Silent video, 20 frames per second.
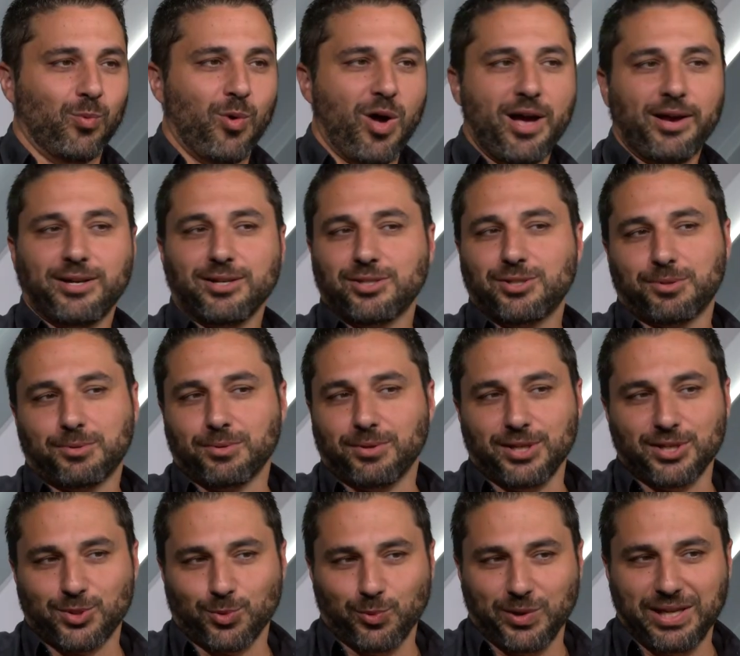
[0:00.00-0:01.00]
walk us through
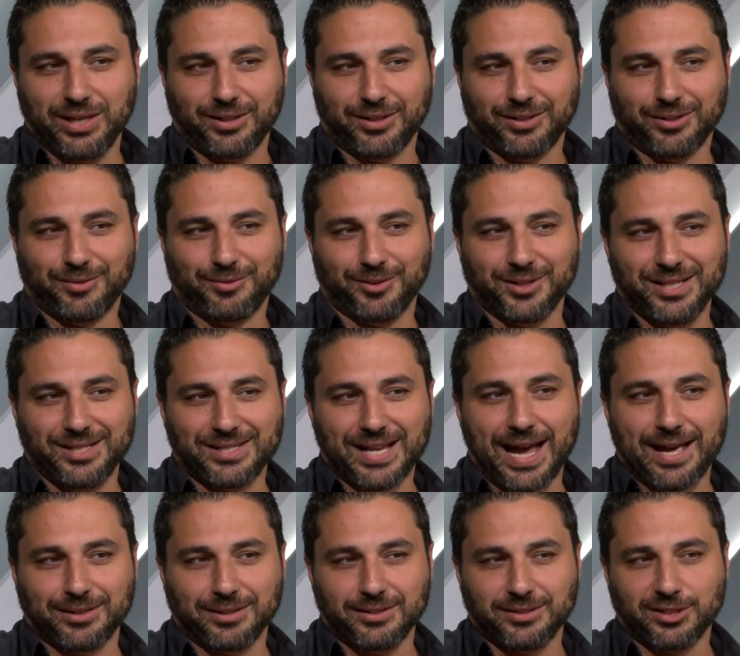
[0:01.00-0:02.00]
this week for these
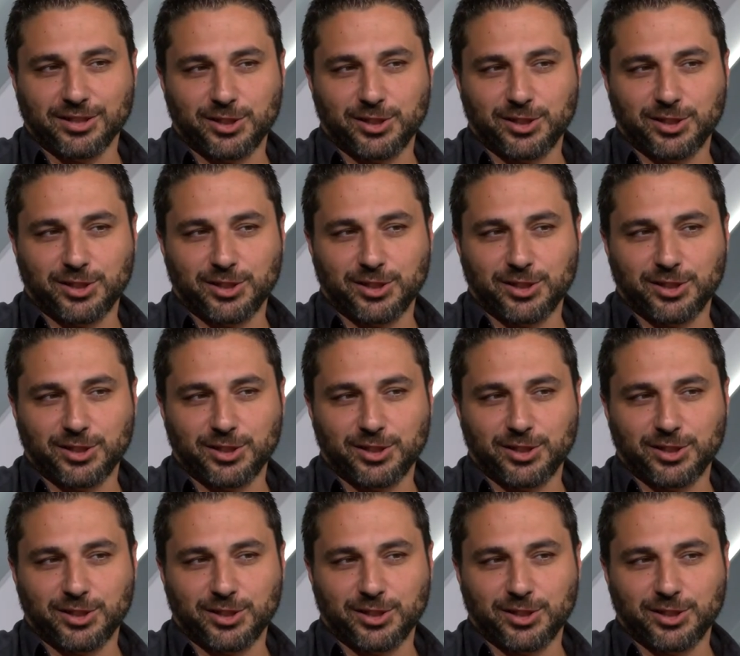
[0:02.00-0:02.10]
athletes,